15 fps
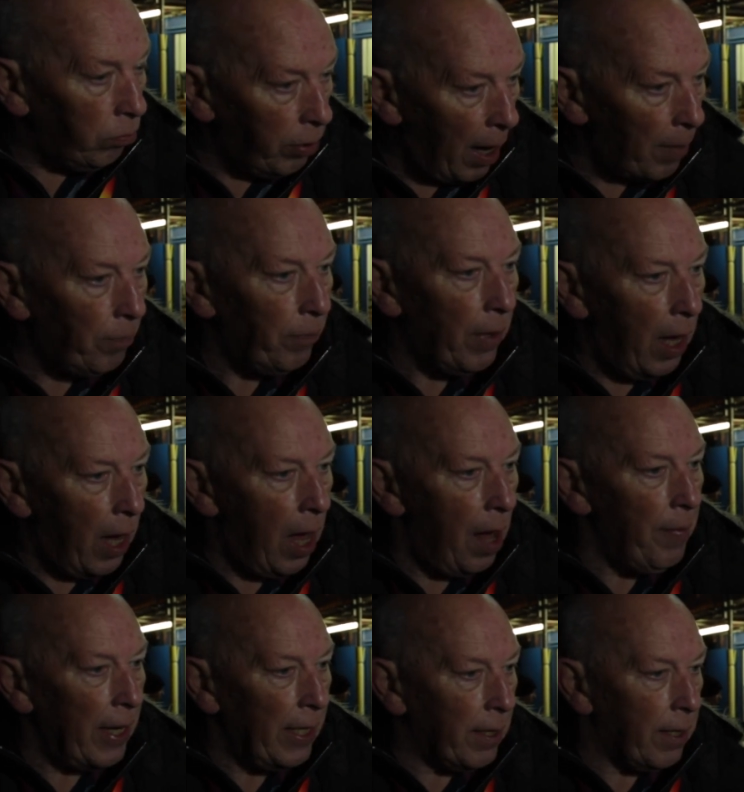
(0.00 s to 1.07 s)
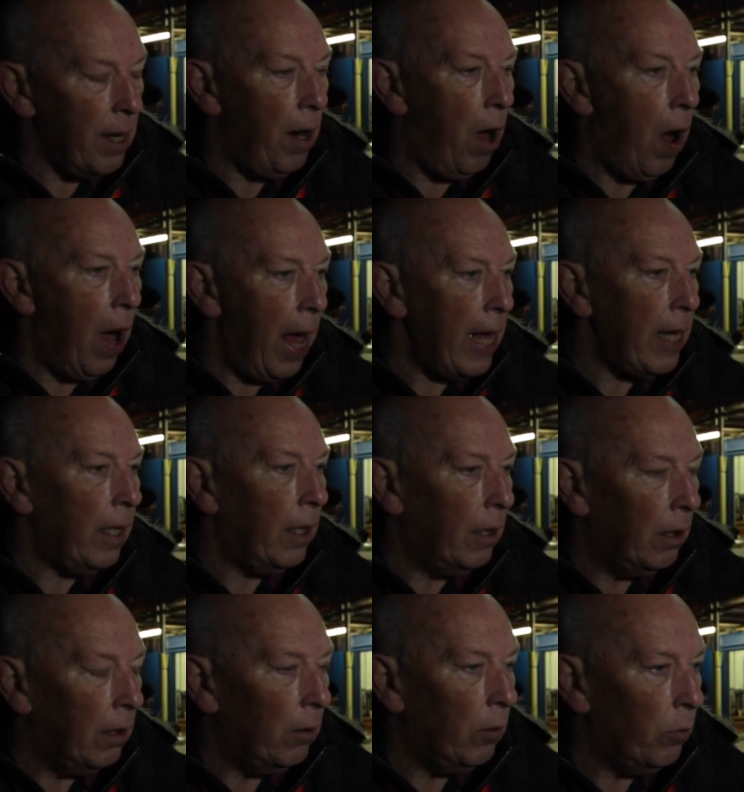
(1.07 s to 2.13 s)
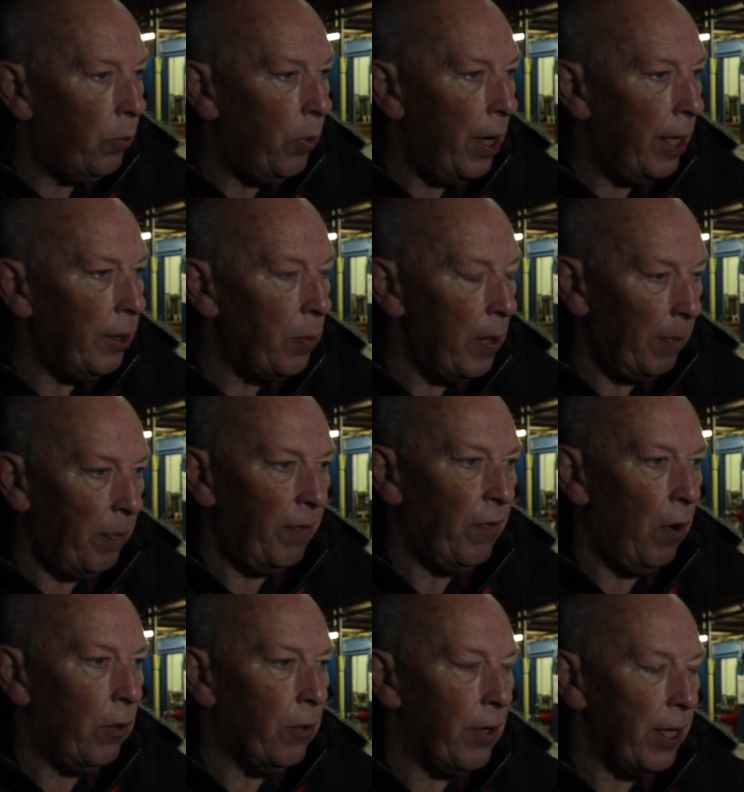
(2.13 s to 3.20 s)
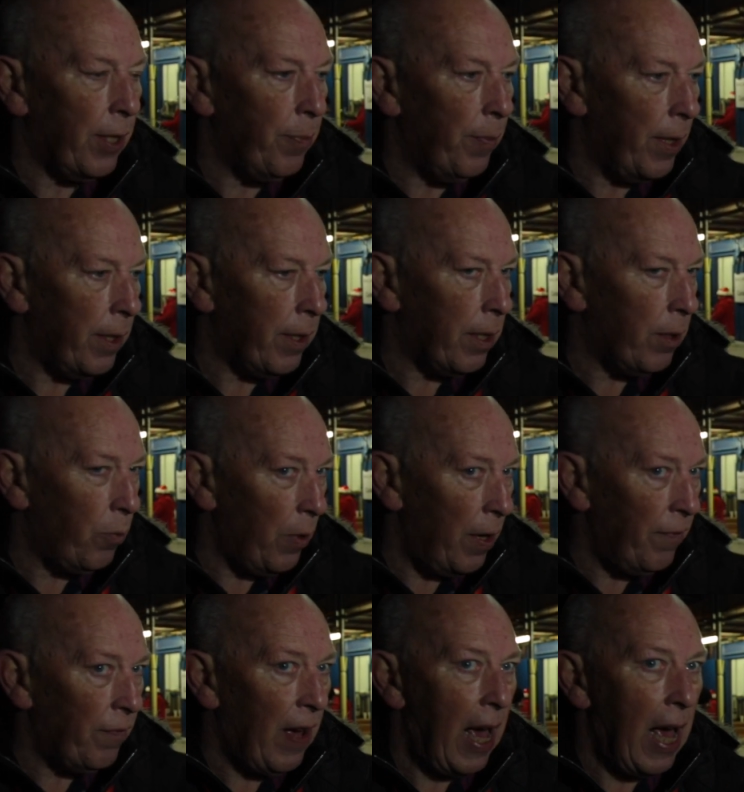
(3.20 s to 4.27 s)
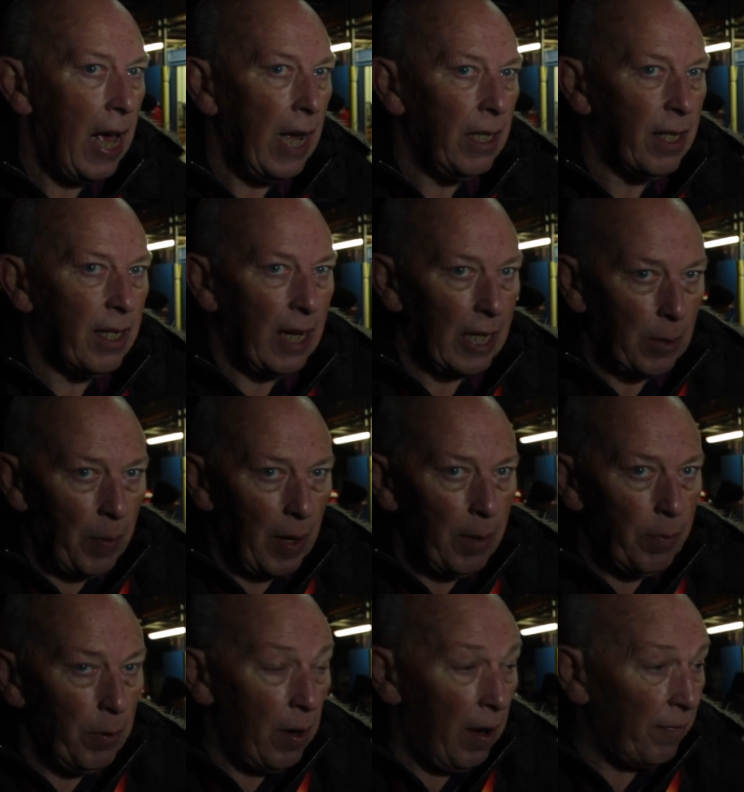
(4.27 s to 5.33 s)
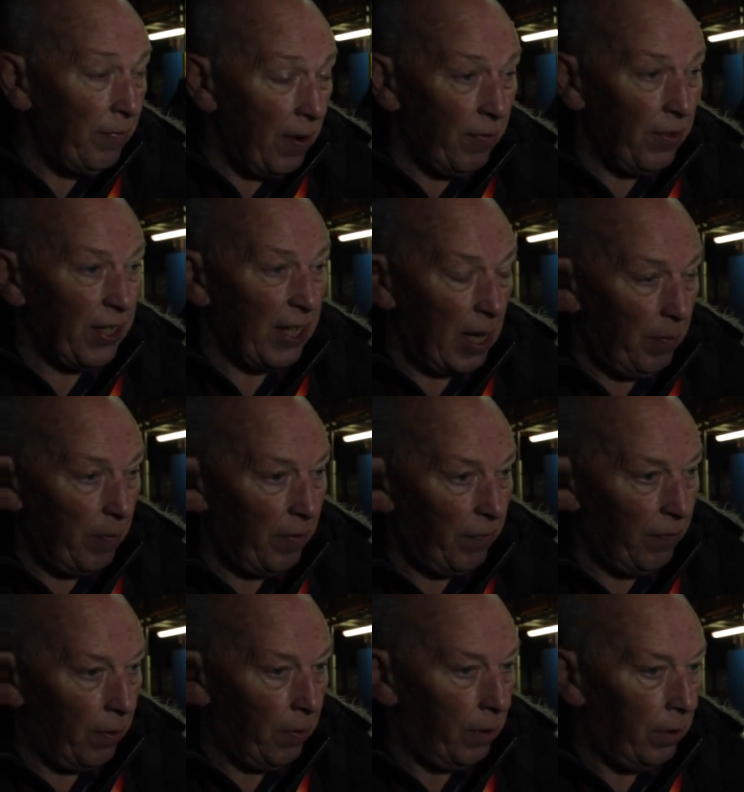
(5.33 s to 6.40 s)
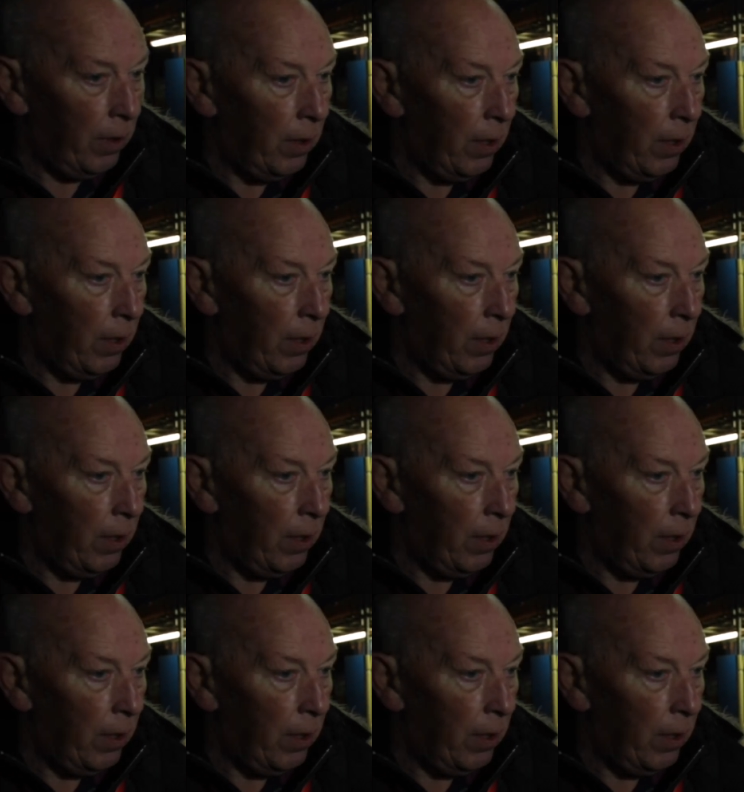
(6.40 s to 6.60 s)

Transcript: Yeah. I mean, tonight, the week before Christmas, we've had 6 people I've never seen before.